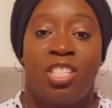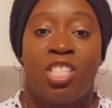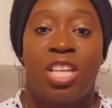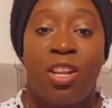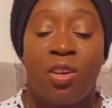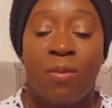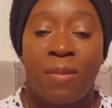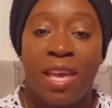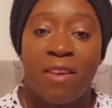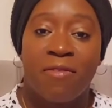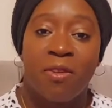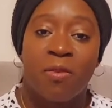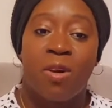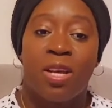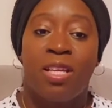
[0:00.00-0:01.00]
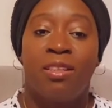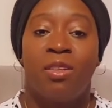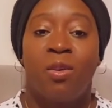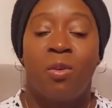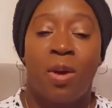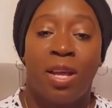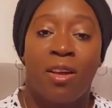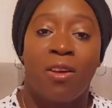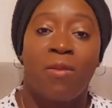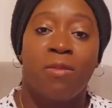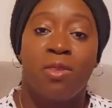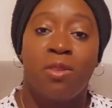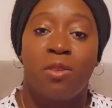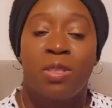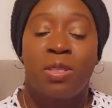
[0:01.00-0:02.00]
Shalom everyone,
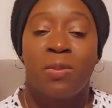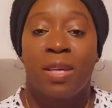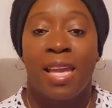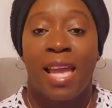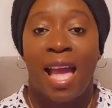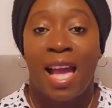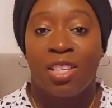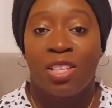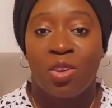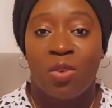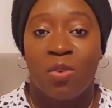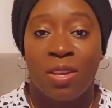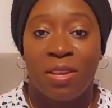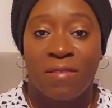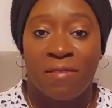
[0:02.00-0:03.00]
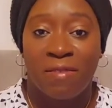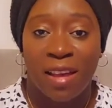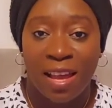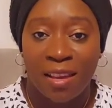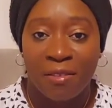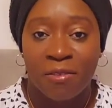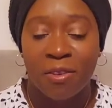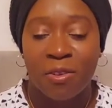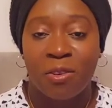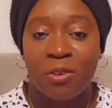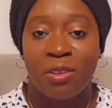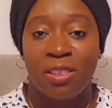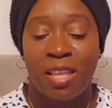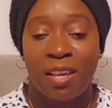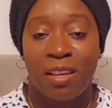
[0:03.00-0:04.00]
welcome to Spirit Action
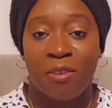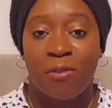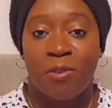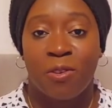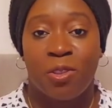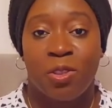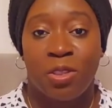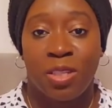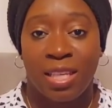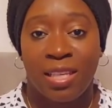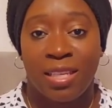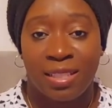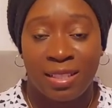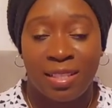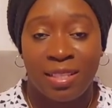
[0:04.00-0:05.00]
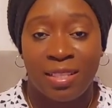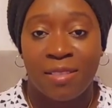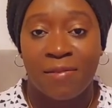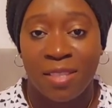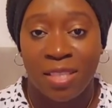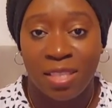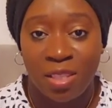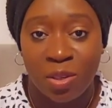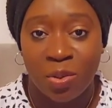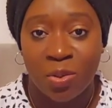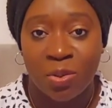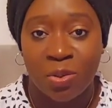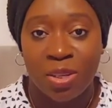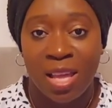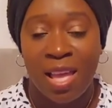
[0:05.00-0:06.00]
Revival. Thank you for tuning in this
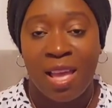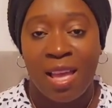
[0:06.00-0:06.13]
video.